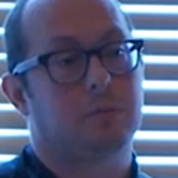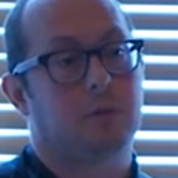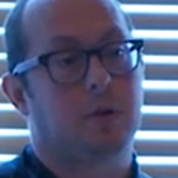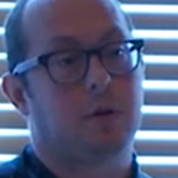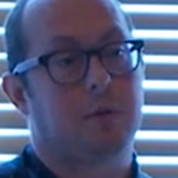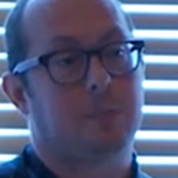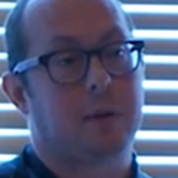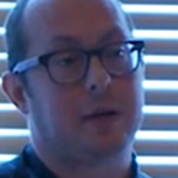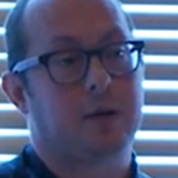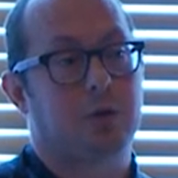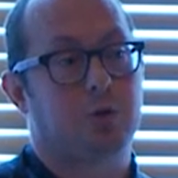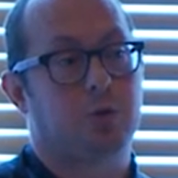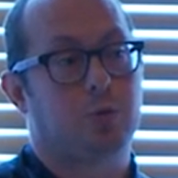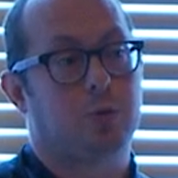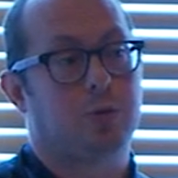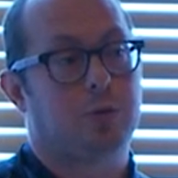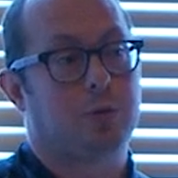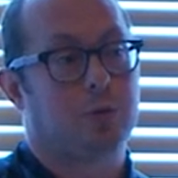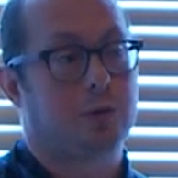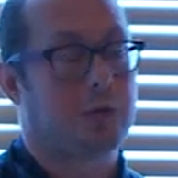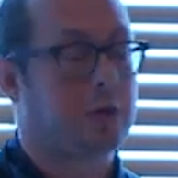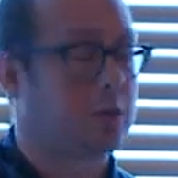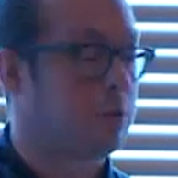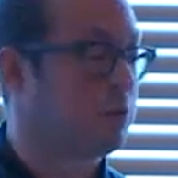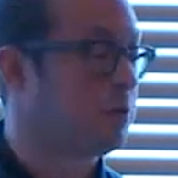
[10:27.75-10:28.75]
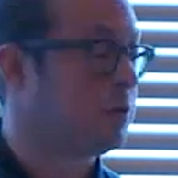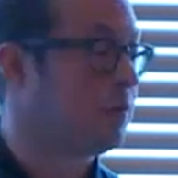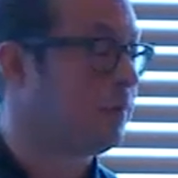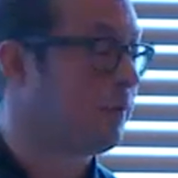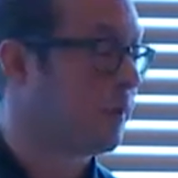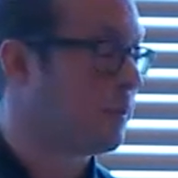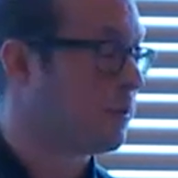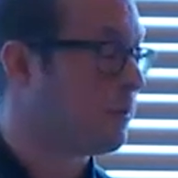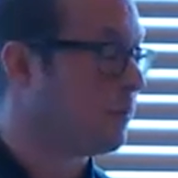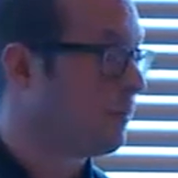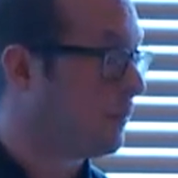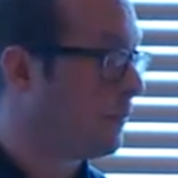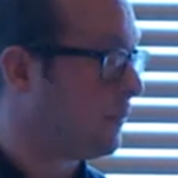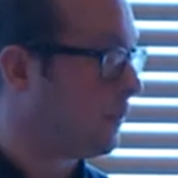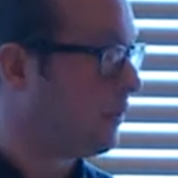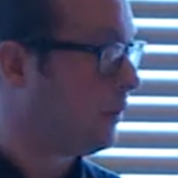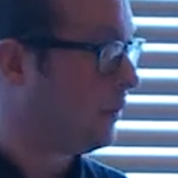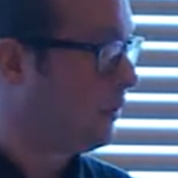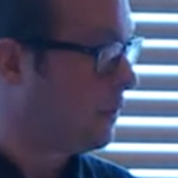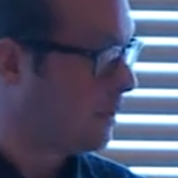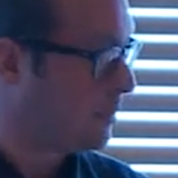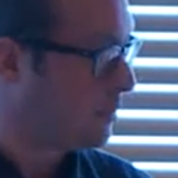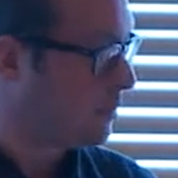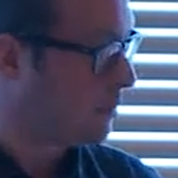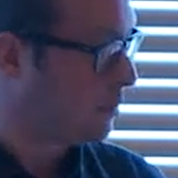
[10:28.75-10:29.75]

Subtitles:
and make sure that the use of it is